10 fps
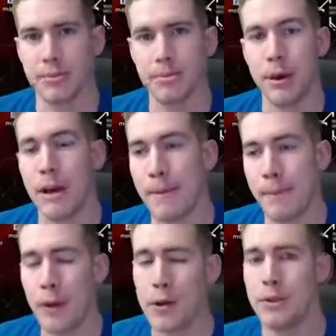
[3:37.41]
but
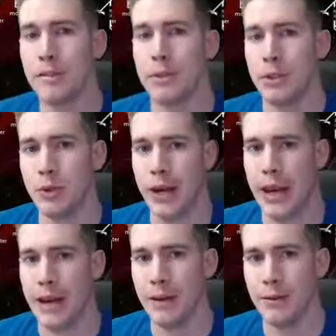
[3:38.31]
both of them do
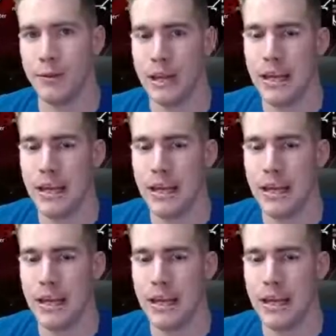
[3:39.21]
have